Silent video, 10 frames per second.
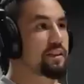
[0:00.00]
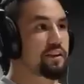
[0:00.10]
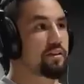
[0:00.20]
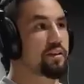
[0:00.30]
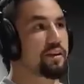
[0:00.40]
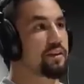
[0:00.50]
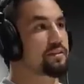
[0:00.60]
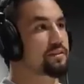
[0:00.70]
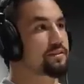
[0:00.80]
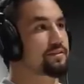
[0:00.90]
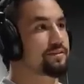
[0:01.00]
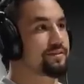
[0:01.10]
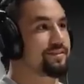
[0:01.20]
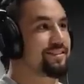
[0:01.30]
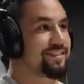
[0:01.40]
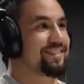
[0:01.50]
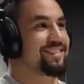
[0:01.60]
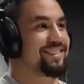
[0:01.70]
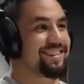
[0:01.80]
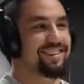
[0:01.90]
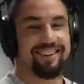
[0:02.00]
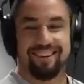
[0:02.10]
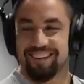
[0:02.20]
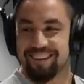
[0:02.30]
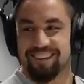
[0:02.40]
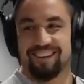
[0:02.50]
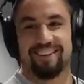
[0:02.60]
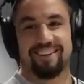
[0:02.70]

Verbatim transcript: than you think he is. Yeah, right. Like I still don't think he gets